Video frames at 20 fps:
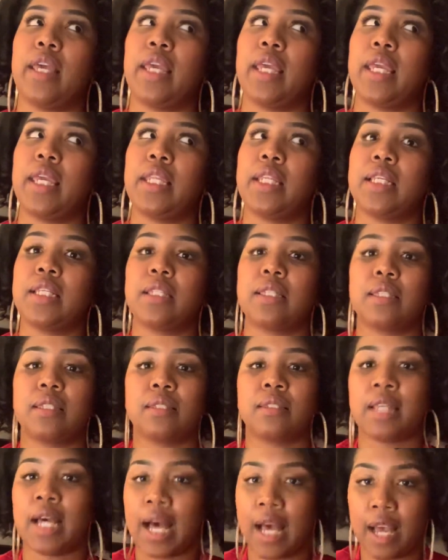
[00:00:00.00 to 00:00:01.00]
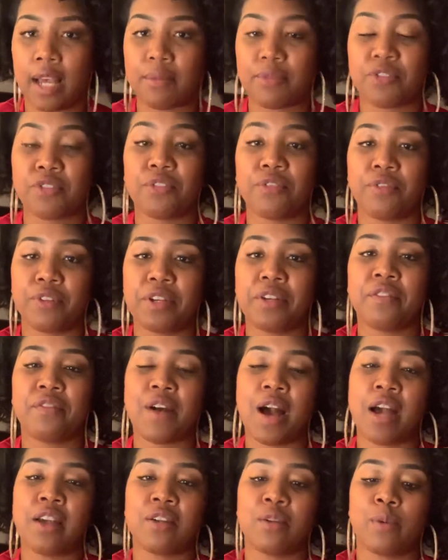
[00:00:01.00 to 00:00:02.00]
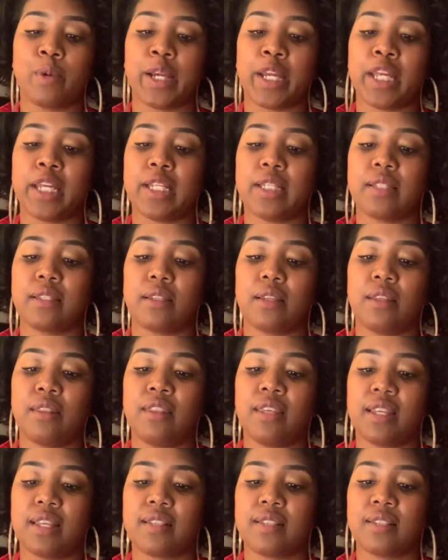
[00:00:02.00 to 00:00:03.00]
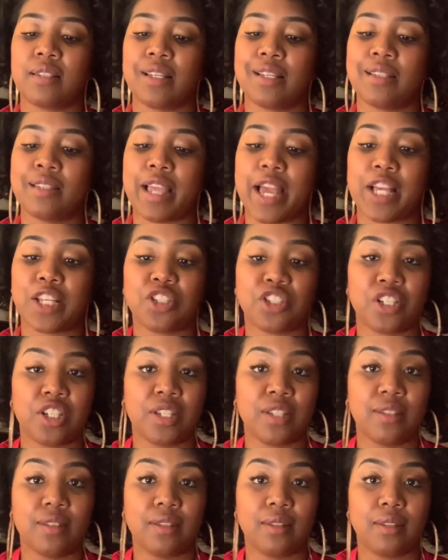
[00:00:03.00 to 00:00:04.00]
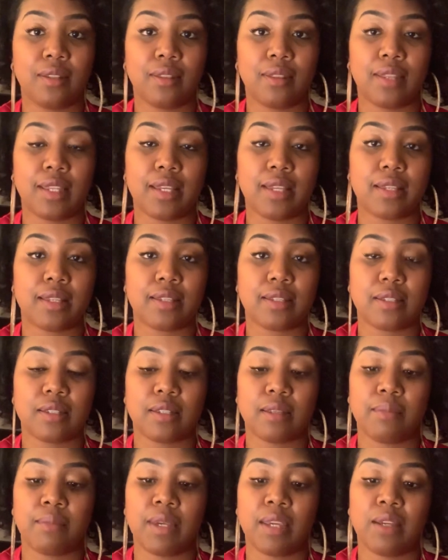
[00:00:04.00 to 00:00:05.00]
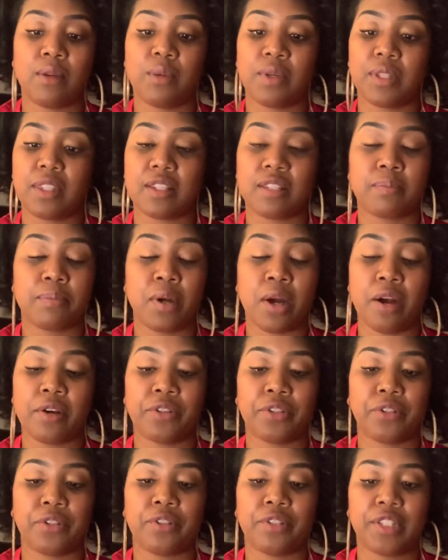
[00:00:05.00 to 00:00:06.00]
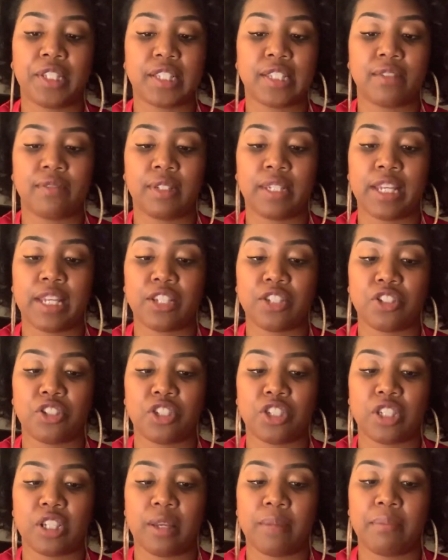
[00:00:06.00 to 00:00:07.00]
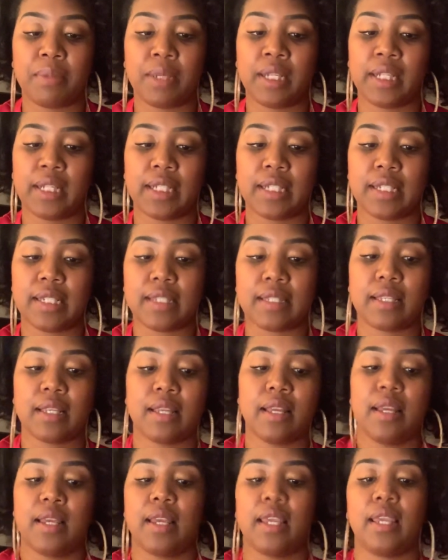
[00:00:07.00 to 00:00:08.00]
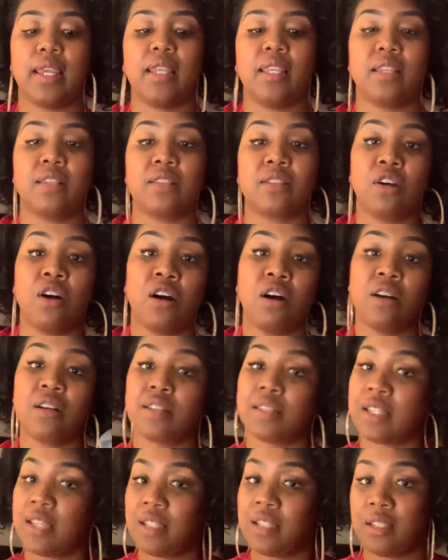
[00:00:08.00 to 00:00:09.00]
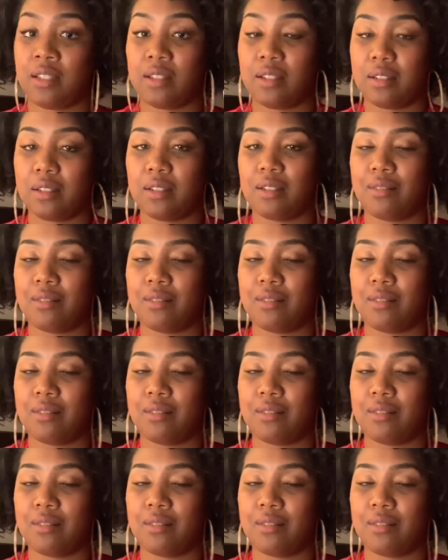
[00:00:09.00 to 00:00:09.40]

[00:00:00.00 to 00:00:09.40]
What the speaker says: it is time to reevaluate this connection, this being with this partner or this relationship, because it is causing,